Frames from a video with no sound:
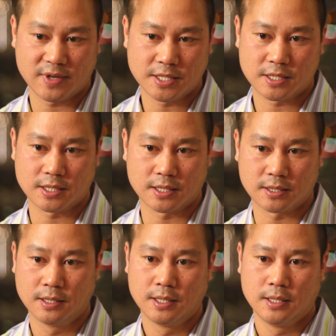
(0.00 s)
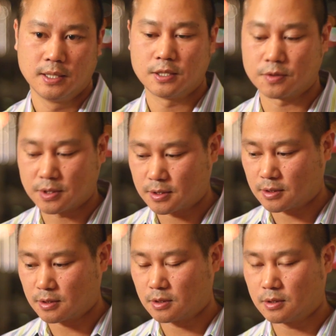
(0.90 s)
of investing,
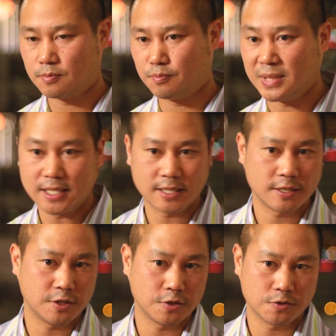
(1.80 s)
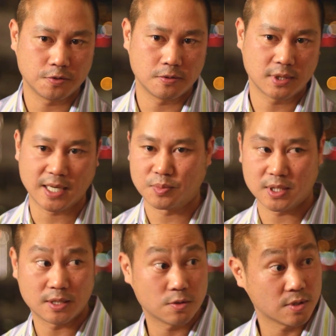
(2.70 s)
meeting new
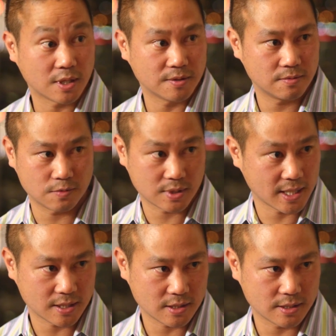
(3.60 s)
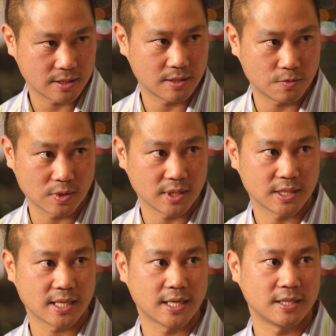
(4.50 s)
companies was actually really
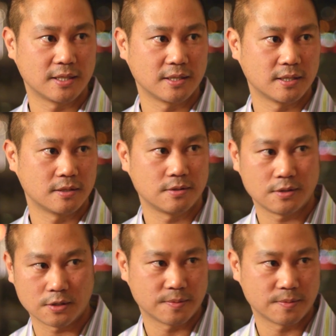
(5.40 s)
exciting, and